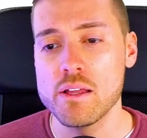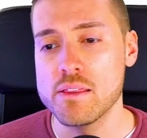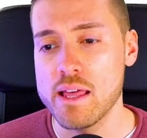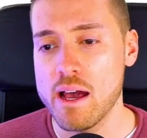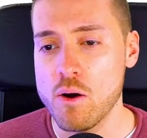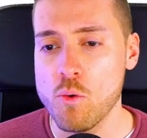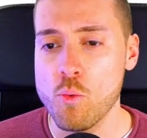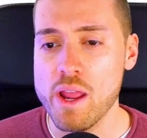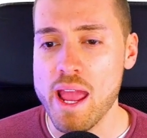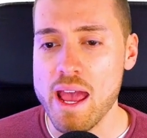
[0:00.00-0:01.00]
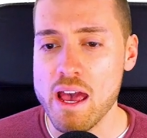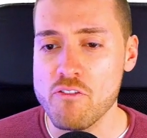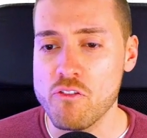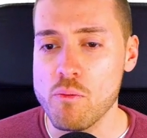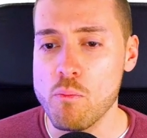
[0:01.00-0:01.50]
Now we
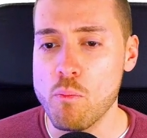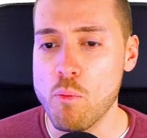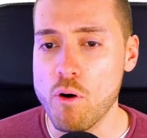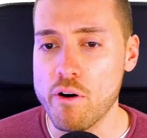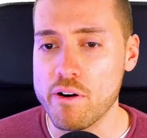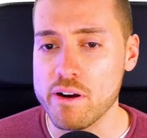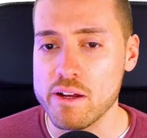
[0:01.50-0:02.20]
have more